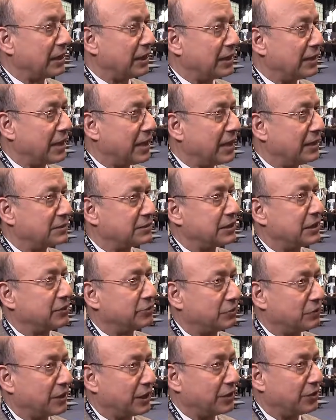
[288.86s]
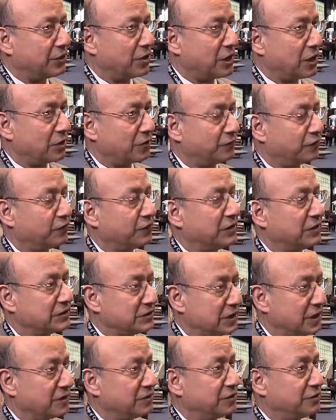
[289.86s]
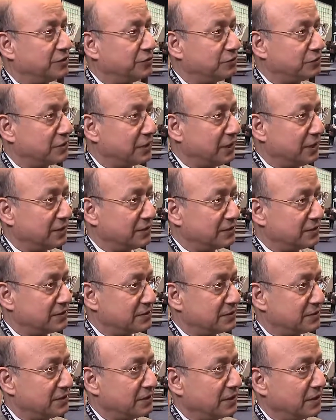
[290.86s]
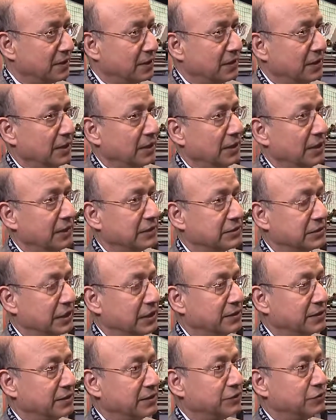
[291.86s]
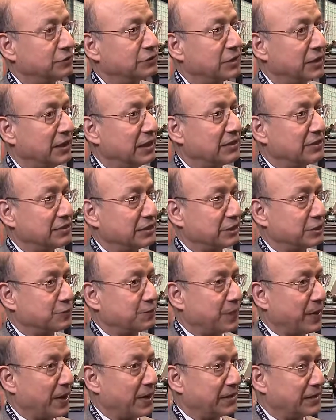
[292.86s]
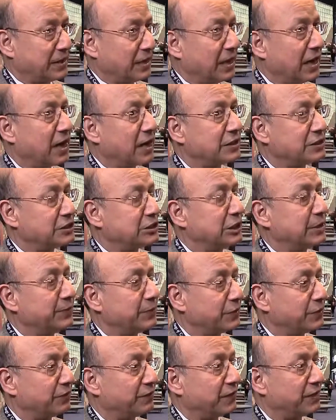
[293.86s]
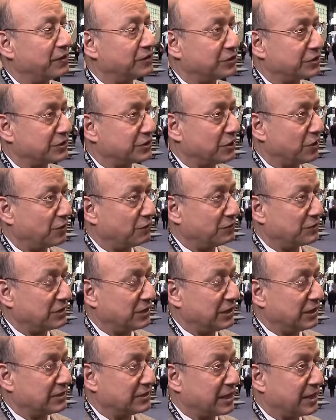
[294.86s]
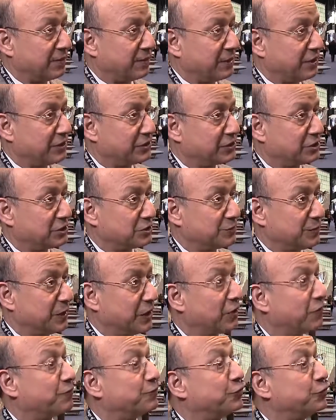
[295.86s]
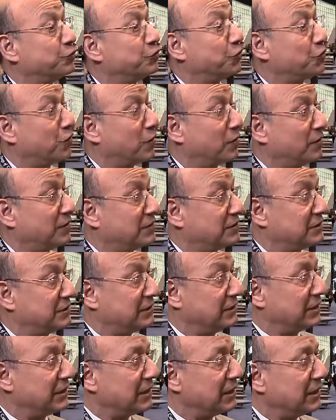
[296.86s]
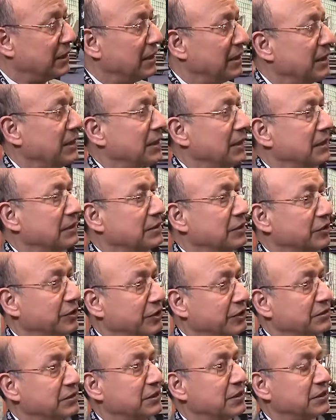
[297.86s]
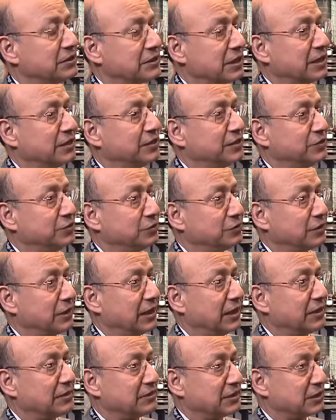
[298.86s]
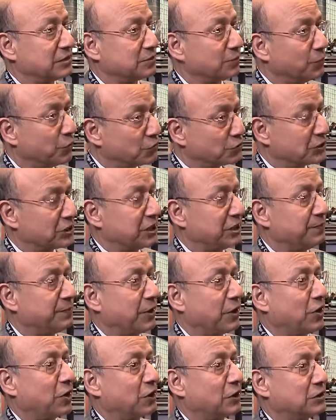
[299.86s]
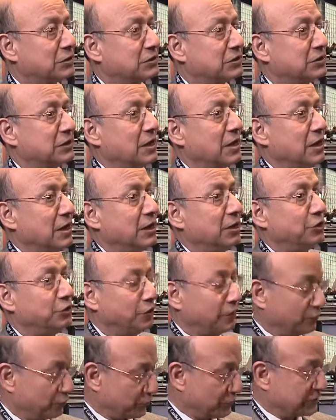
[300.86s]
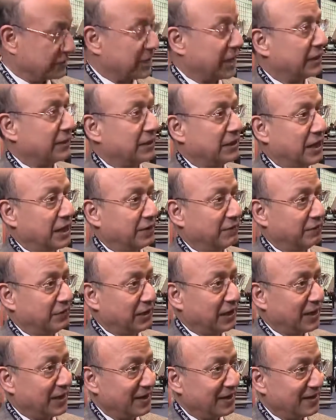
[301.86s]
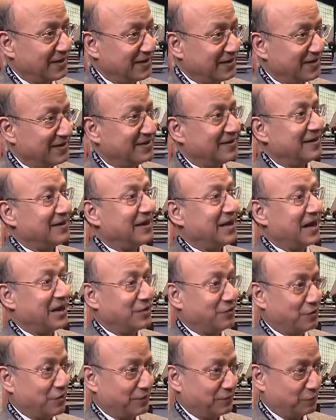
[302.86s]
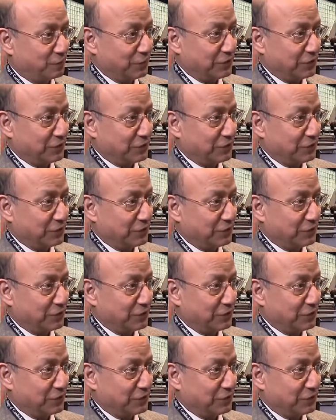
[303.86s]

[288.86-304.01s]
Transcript: enhanced echocardiography is underutilized. It's underutilized despite a large number of ultrasound examinations being of poor quality. The reason it's underutilized is mostly because you have to start an IV line and you have to